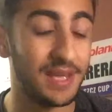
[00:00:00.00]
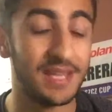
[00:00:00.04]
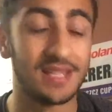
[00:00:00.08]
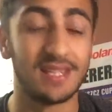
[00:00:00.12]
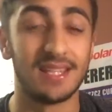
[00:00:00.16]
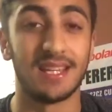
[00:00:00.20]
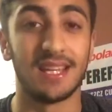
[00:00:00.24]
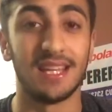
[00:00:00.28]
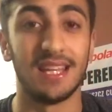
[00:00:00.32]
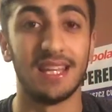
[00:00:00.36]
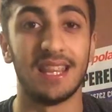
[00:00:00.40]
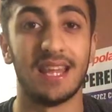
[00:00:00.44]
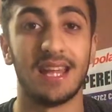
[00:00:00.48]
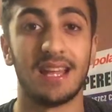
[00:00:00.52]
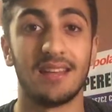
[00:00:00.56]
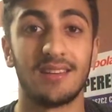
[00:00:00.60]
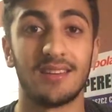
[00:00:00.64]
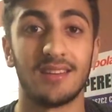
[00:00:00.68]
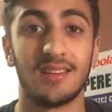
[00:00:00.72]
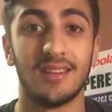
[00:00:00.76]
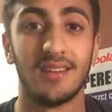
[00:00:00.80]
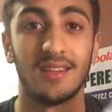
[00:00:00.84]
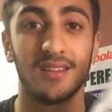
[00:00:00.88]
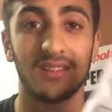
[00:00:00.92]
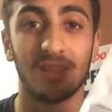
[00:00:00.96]
basically
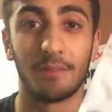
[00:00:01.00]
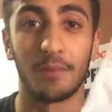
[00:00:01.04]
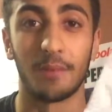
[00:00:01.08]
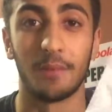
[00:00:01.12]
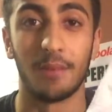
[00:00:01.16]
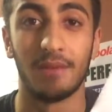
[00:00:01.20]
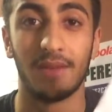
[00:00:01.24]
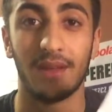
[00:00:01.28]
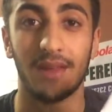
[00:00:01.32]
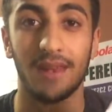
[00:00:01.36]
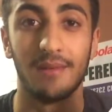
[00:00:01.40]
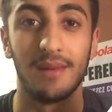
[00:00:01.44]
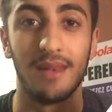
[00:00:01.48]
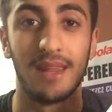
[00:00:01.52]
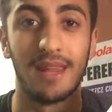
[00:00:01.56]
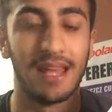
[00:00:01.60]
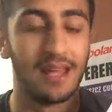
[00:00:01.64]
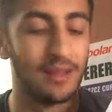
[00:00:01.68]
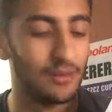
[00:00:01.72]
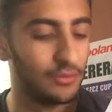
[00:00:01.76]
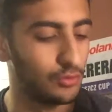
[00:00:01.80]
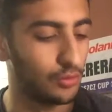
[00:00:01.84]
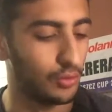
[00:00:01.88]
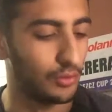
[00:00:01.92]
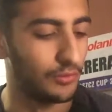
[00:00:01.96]
that uh, supplement that
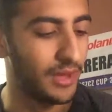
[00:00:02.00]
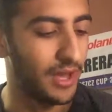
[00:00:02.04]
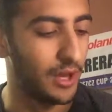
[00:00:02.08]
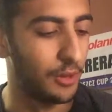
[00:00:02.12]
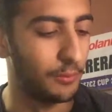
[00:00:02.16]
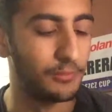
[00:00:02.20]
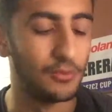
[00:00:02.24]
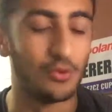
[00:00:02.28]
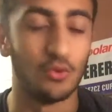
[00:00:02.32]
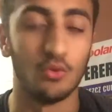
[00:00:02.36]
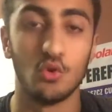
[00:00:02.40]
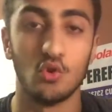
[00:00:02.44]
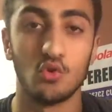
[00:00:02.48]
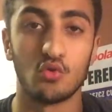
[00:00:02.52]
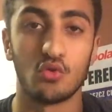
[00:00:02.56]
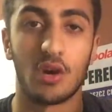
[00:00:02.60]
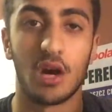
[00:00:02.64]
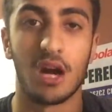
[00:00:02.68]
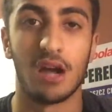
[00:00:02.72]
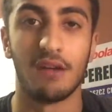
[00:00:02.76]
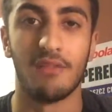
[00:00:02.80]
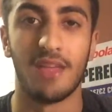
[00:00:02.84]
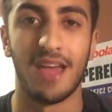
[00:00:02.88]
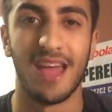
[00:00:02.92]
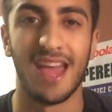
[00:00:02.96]
helps, sort of helps you
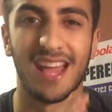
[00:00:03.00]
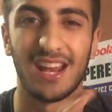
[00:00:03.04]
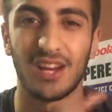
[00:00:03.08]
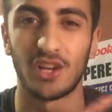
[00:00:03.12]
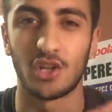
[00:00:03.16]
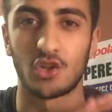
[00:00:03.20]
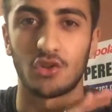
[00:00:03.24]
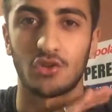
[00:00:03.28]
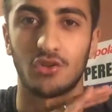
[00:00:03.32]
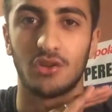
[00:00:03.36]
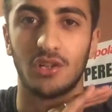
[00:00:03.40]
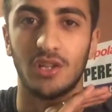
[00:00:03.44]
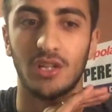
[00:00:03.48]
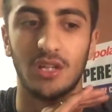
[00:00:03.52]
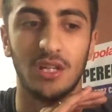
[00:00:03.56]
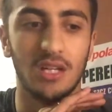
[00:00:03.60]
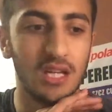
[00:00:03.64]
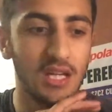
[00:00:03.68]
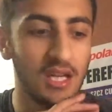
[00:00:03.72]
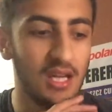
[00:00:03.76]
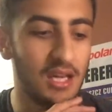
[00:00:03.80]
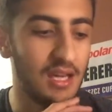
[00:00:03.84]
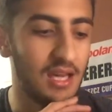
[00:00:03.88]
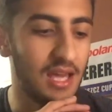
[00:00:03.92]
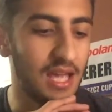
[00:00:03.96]
drive the extra
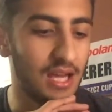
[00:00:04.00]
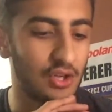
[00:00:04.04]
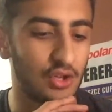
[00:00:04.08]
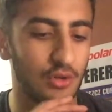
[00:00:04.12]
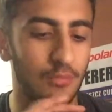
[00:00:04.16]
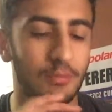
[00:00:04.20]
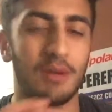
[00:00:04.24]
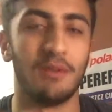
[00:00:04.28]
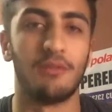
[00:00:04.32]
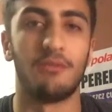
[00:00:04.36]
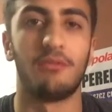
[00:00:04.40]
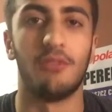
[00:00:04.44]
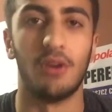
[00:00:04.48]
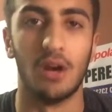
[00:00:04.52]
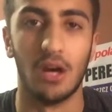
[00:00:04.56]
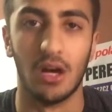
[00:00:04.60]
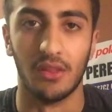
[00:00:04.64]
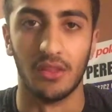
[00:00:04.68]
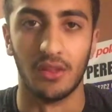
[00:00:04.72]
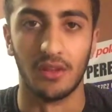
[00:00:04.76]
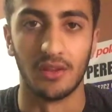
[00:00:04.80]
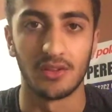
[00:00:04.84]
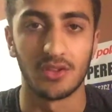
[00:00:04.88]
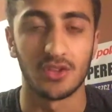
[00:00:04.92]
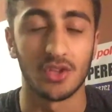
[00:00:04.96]
extra bit
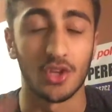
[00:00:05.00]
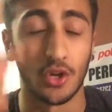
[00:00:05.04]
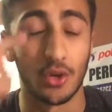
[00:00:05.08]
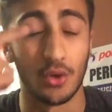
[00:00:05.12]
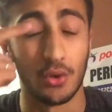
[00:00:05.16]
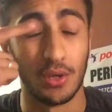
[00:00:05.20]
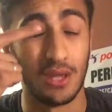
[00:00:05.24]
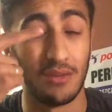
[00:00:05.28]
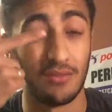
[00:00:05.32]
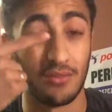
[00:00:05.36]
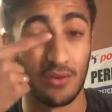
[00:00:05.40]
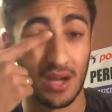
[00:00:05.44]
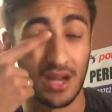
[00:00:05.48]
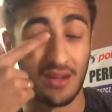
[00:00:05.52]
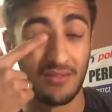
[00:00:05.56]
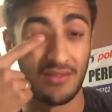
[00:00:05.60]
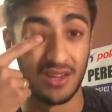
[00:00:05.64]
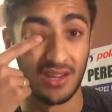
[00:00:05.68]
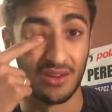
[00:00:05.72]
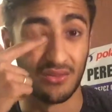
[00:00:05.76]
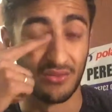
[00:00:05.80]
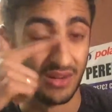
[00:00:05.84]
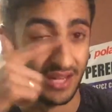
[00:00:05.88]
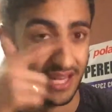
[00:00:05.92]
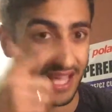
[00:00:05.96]
further. So if you're
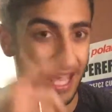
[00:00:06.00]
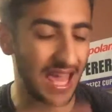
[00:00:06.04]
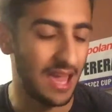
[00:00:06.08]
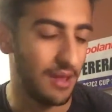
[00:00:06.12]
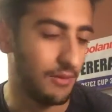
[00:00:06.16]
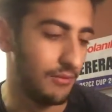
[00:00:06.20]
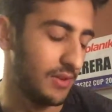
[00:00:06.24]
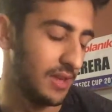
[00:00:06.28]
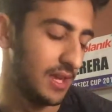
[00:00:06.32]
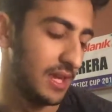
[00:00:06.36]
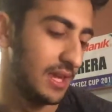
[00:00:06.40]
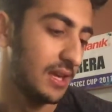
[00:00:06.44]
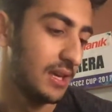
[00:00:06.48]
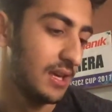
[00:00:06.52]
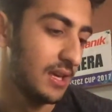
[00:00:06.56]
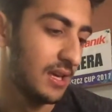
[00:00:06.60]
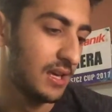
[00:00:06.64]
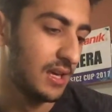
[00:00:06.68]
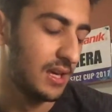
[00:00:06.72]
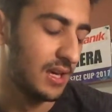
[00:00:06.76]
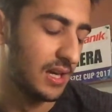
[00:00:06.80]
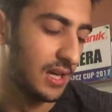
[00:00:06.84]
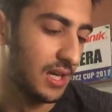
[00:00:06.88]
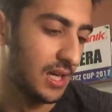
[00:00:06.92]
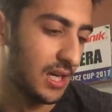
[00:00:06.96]
having a really heavy
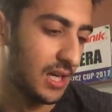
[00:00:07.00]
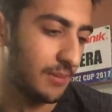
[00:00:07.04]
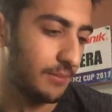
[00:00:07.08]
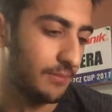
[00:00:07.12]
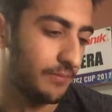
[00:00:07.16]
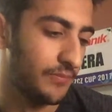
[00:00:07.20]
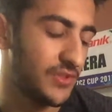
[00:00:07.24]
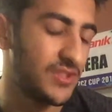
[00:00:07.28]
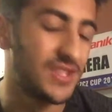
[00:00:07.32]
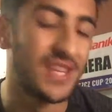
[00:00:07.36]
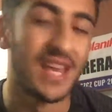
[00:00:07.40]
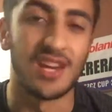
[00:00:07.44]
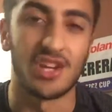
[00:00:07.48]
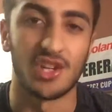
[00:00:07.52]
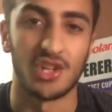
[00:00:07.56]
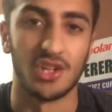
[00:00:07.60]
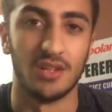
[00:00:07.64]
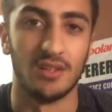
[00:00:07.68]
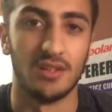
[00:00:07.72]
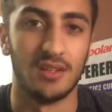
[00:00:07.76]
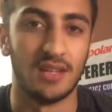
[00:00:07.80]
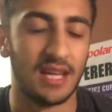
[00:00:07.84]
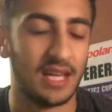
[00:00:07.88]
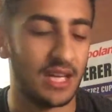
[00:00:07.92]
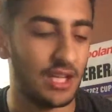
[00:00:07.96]
um,
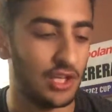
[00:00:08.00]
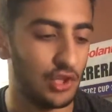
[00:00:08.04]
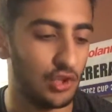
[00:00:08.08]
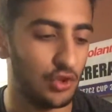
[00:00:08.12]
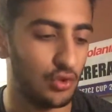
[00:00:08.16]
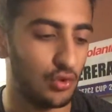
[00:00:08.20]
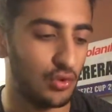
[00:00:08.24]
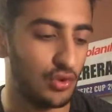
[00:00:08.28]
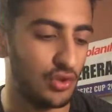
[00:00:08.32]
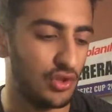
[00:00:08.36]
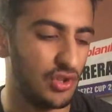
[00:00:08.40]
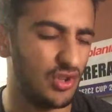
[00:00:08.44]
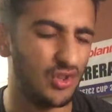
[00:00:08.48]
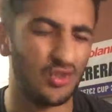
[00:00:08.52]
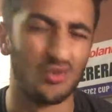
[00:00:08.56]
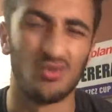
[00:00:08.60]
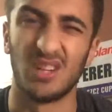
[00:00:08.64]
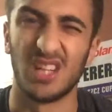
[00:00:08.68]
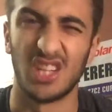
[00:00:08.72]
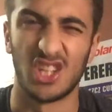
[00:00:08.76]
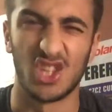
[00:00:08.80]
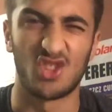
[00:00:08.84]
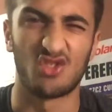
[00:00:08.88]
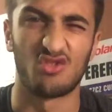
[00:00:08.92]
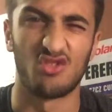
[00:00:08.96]
session and you're you're
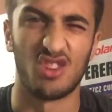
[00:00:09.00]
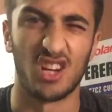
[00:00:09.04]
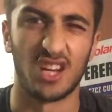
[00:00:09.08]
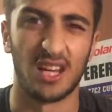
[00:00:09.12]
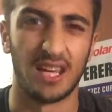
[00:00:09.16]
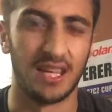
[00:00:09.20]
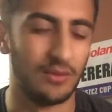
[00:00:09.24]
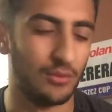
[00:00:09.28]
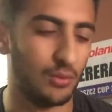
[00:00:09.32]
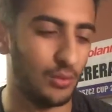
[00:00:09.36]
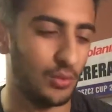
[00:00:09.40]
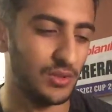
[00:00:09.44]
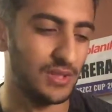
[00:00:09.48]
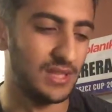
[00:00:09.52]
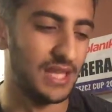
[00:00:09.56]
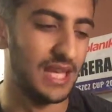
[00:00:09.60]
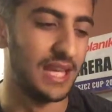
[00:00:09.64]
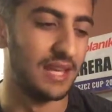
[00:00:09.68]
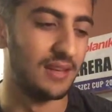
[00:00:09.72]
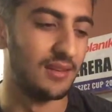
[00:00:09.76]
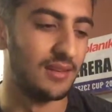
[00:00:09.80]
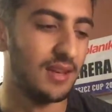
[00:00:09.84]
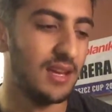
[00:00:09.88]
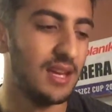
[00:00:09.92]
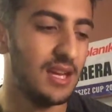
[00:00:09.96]
really struggling towards the
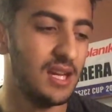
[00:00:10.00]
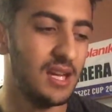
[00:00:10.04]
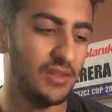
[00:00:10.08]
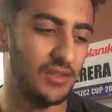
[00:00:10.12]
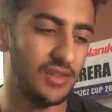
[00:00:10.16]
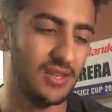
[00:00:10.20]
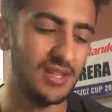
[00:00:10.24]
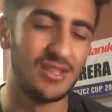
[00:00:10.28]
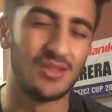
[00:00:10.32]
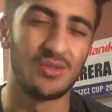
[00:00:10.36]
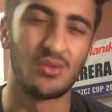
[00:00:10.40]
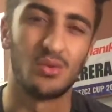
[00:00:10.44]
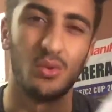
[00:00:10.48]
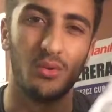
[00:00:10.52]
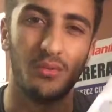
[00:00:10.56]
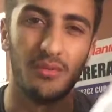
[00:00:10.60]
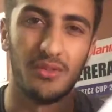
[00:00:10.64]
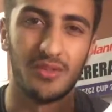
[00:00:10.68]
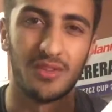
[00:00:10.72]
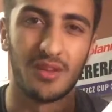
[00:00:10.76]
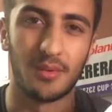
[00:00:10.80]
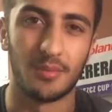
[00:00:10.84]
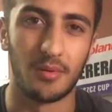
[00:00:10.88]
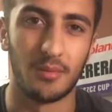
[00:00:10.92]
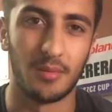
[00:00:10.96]
end, this is sort of
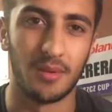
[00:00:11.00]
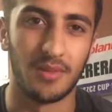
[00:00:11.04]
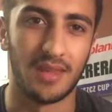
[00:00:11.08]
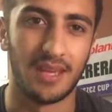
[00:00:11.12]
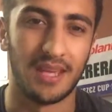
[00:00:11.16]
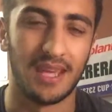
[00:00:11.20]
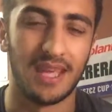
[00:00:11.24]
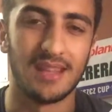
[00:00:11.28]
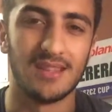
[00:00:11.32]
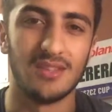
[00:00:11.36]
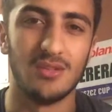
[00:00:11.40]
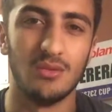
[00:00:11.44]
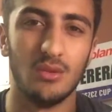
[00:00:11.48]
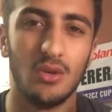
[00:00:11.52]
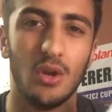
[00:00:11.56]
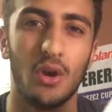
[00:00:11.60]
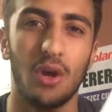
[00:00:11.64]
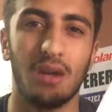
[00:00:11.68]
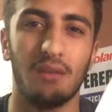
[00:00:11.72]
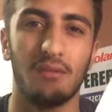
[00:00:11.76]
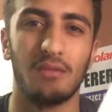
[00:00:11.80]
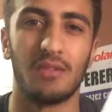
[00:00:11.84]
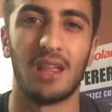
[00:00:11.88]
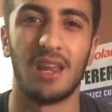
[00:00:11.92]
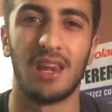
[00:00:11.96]
the supplement that gets you
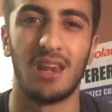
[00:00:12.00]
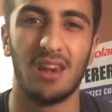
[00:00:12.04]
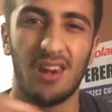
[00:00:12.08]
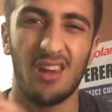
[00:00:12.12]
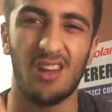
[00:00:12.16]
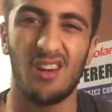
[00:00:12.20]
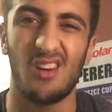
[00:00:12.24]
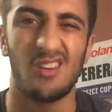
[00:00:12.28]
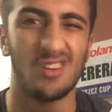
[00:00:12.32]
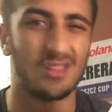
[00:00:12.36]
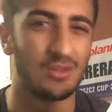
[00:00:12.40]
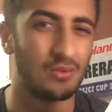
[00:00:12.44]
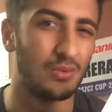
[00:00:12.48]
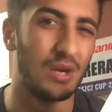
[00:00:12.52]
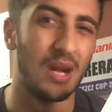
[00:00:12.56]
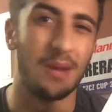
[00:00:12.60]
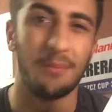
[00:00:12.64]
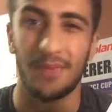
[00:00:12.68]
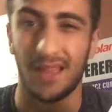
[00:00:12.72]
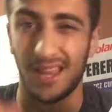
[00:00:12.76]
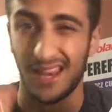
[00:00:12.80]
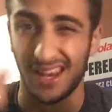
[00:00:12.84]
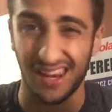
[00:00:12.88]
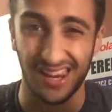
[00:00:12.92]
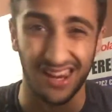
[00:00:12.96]
going for that last
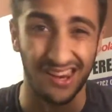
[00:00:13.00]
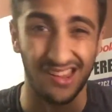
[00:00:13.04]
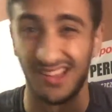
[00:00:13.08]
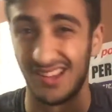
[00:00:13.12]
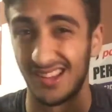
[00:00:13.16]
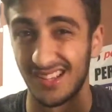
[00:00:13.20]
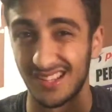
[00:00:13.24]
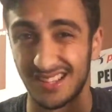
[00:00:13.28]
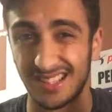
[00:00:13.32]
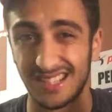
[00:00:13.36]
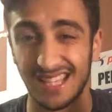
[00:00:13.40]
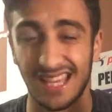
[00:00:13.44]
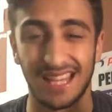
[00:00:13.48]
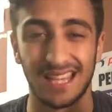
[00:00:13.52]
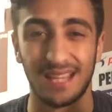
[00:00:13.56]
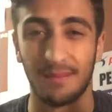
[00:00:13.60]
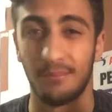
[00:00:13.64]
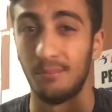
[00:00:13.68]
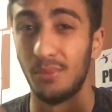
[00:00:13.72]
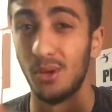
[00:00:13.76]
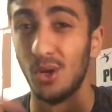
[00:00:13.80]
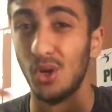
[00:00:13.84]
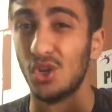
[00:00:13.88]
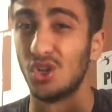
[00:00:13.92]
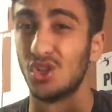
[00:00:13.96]
rep, that last set that
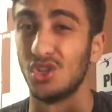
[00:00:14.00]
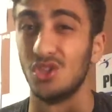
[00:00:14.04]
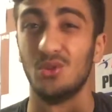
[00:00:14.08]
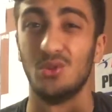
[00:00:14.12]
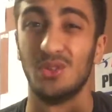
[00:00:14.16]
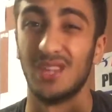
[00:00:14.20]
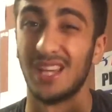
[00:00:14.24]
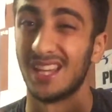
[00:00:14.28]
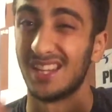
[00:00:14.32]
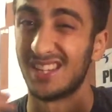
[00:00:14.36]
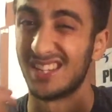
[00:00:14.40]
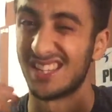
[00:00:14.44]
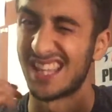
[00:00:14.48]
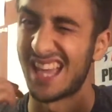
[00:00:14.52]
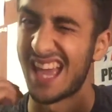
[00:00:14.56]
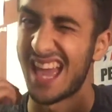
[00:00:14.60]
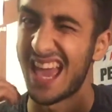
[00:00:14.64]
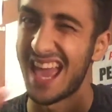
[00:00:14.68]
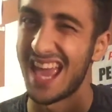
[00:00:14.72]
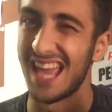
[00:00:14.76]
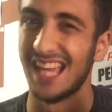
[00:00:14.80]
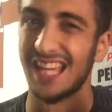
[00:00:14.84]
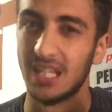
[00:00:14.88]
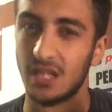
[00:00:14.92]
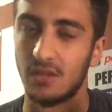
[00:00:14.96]
pushes you that just that
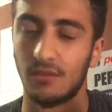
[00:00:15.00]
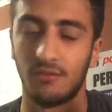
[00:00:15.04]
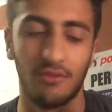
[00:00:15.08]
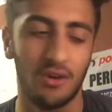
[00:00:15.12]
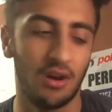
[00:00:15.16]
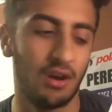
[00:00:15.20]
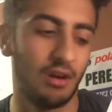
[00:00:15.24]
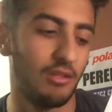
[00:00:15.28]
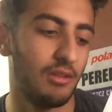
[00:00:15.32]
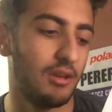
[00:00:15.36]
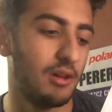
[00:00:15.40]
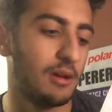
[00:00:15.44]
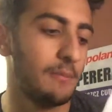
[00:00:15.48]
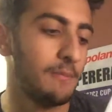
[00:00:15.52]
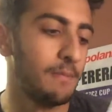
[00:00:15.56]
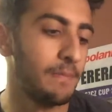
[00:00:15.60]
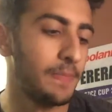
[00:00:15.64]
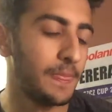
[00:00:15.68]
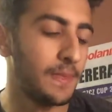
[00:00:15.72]
edge further.